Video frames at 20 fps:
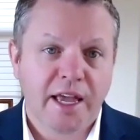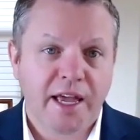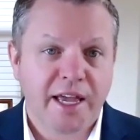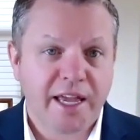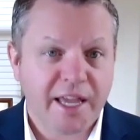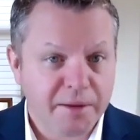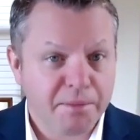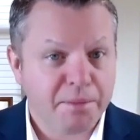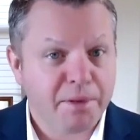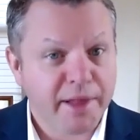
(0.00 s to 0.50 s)

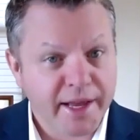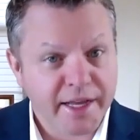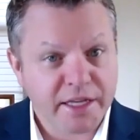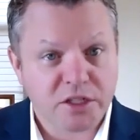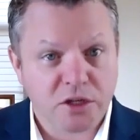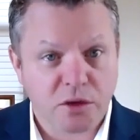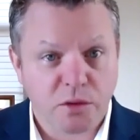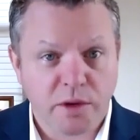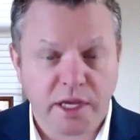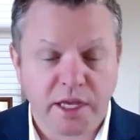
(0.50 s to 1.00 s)
in place so
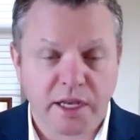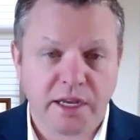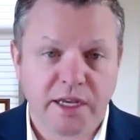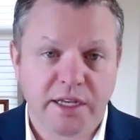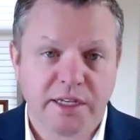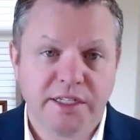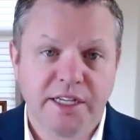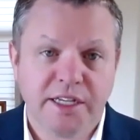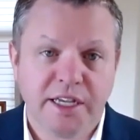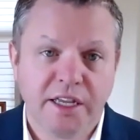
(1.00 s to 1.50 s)
we can
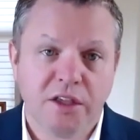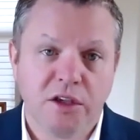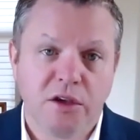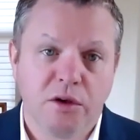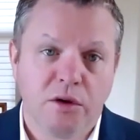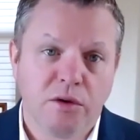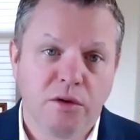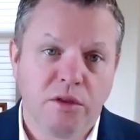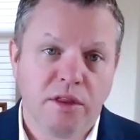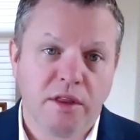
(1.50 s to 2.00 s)

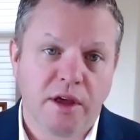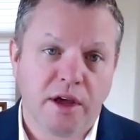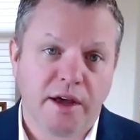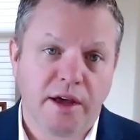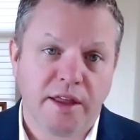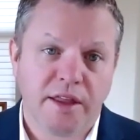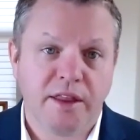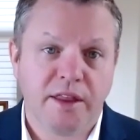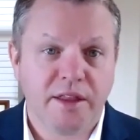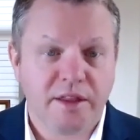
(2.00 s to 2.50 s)
continue uh,
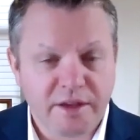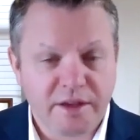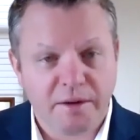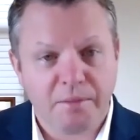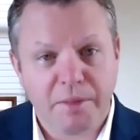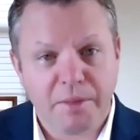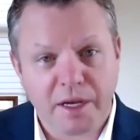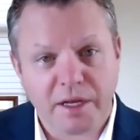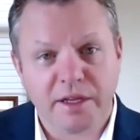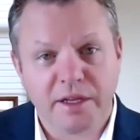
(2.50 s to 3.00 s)

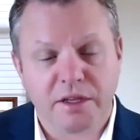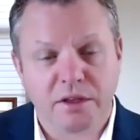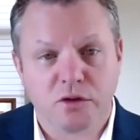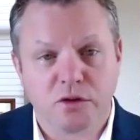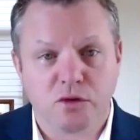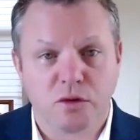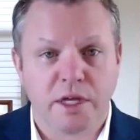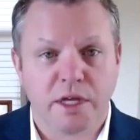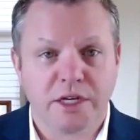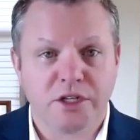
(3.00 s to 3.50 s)
building those
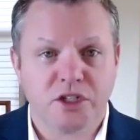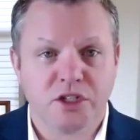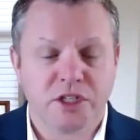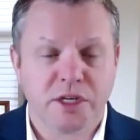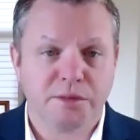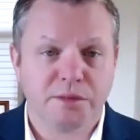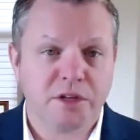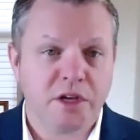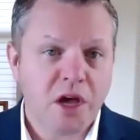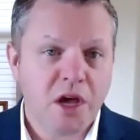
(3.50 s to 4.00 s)
relationships.